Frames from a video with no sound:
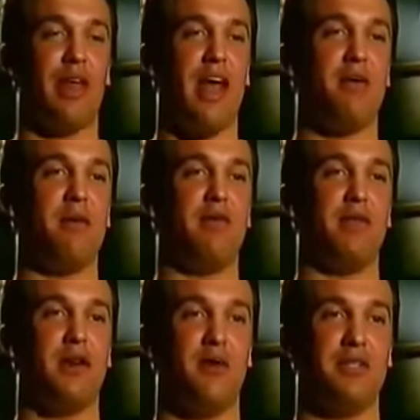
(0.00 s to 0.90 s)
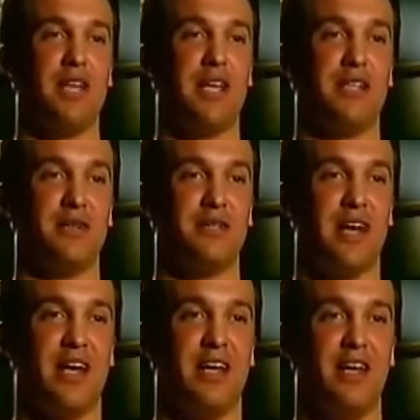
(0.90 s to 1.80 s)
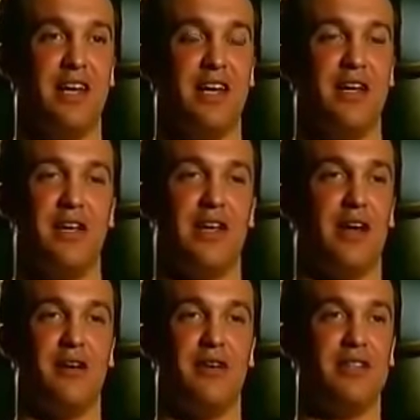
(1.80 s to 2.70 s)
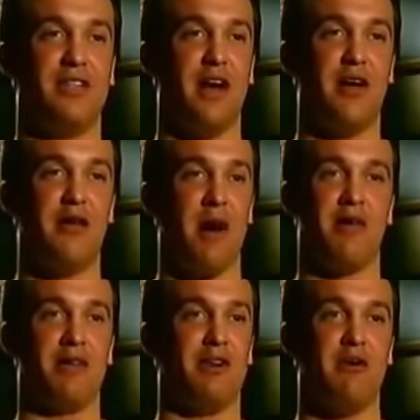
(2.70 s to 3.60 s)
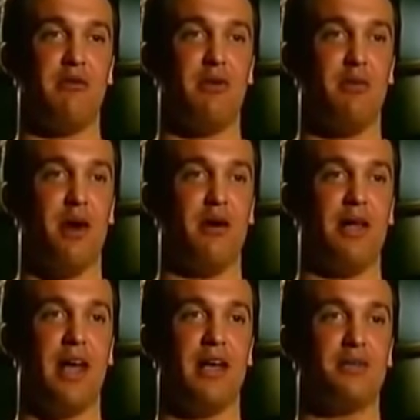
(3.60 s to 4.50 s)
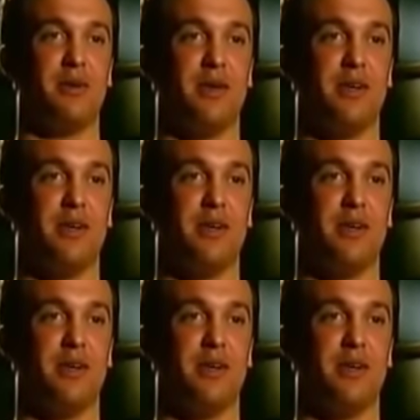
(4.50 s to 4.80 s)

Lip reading: I think he realised the repercussions that it'd have. If he did retaliate, then he